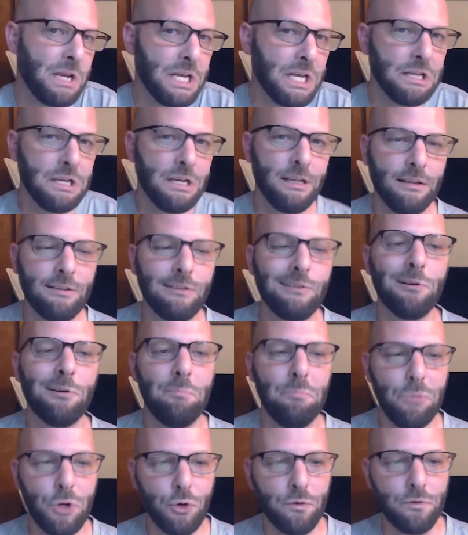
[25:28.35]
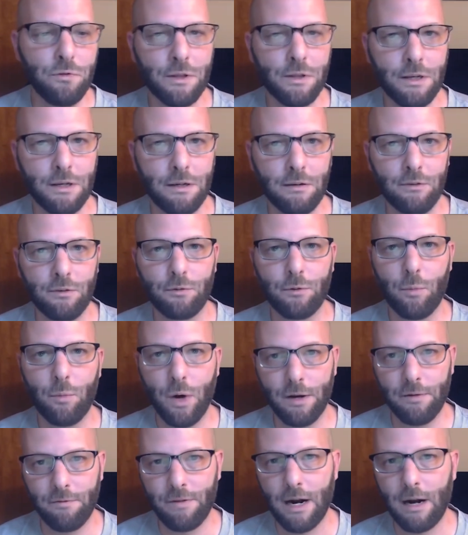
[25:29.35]
It is to move things from
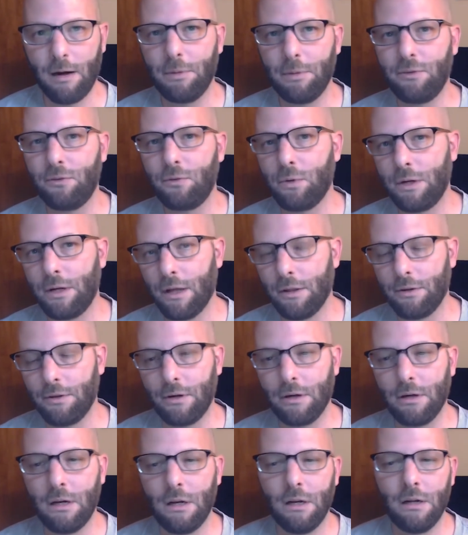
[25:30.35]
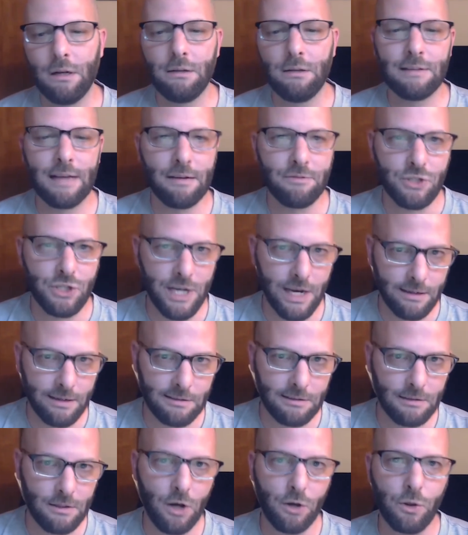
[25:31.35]
one environment to another, to have checks
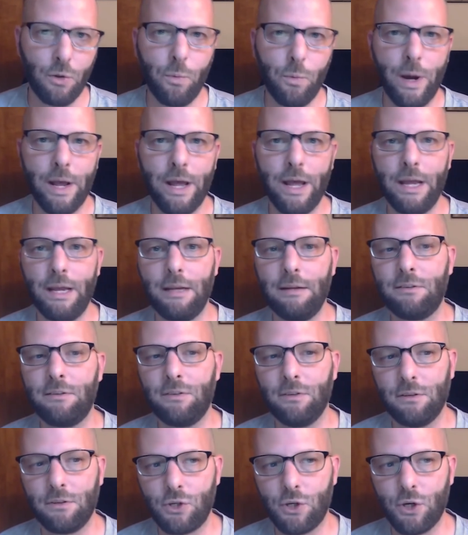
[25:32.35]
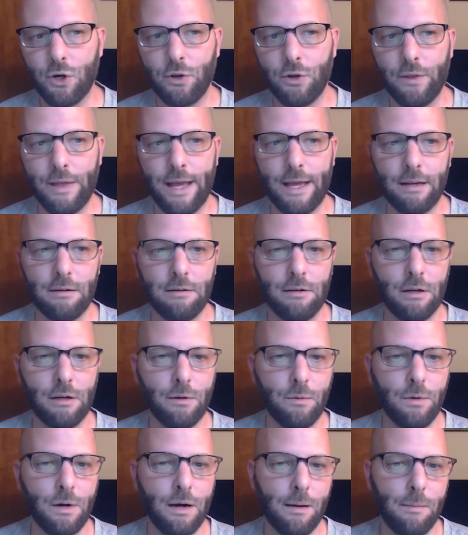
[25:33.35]
along the way to ensure that you
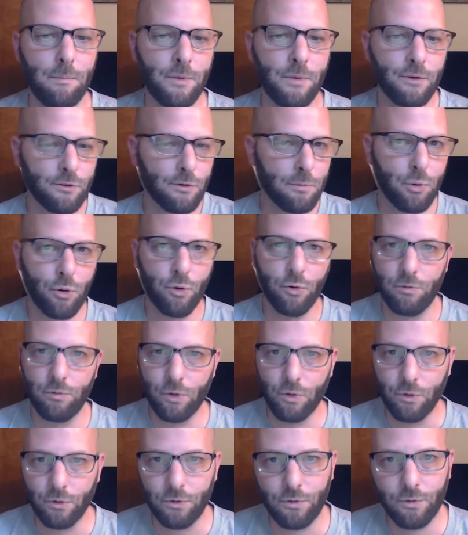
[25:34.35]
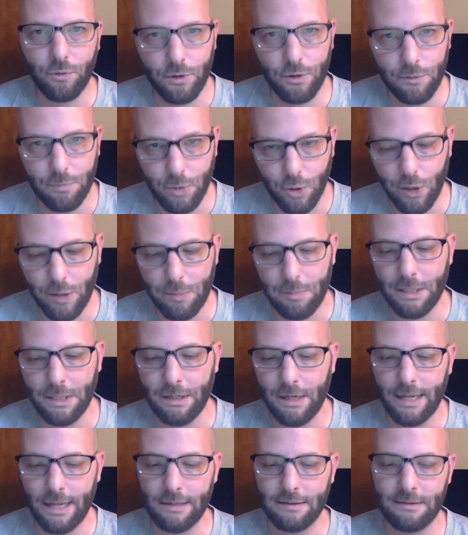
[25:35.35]
know um, there's approvals for
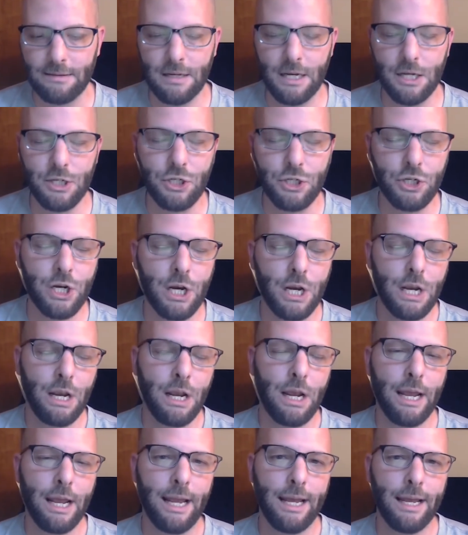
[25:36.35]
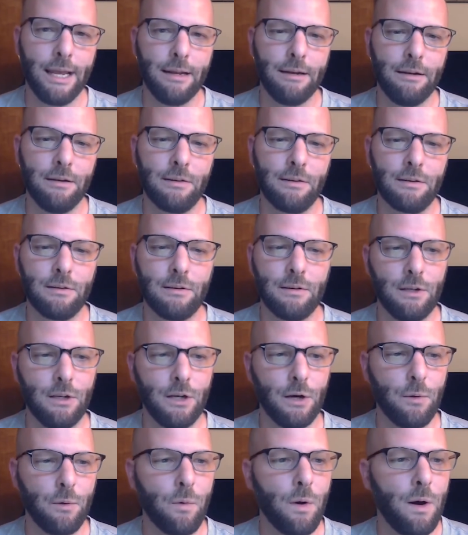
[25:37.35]
deployment and such, and you
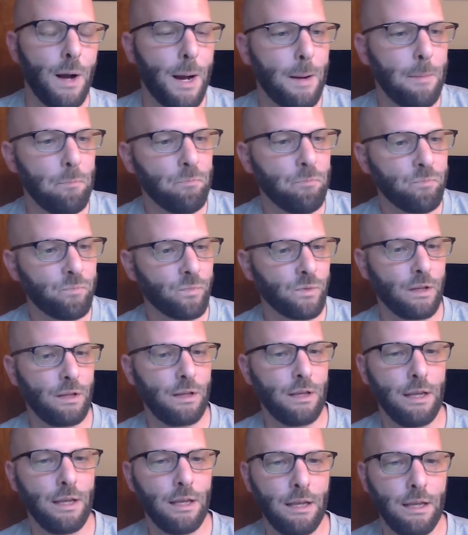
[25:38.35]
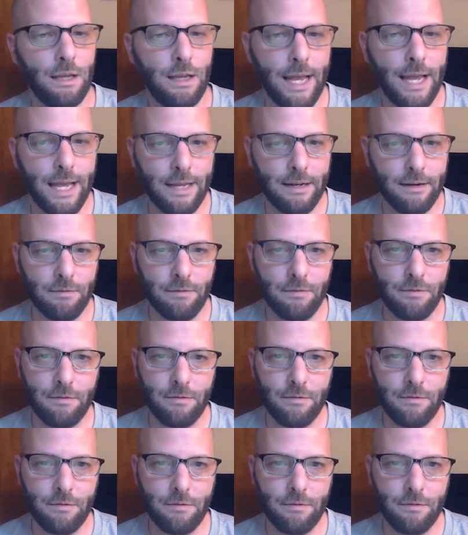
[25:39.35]
know um, and